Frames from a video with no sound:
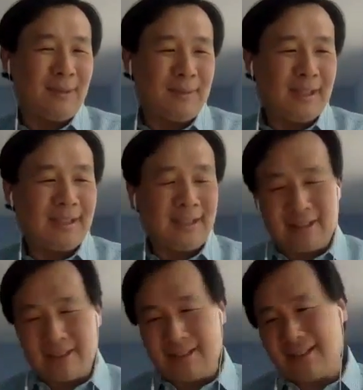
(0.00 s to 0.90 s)
I mean, I think,
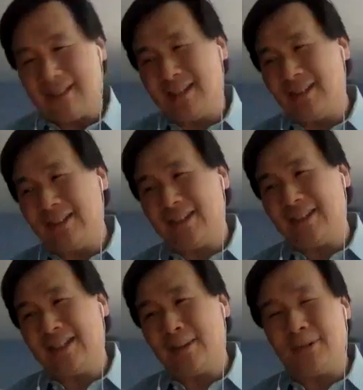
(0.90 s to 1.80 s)

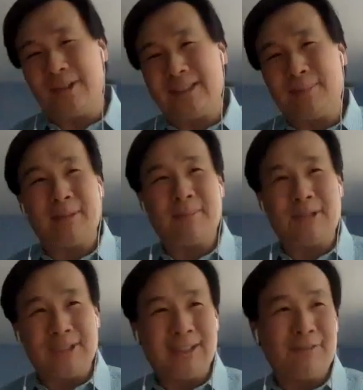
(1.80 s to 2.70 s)
the number is something
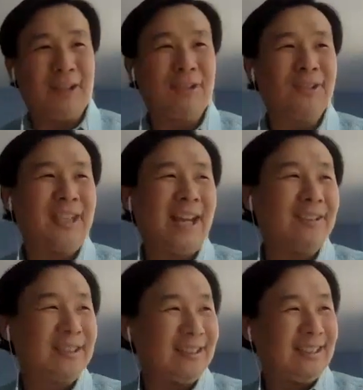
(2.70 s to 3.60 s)
between
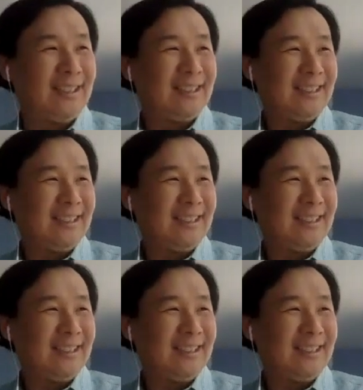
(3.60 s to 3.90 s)
700,000 to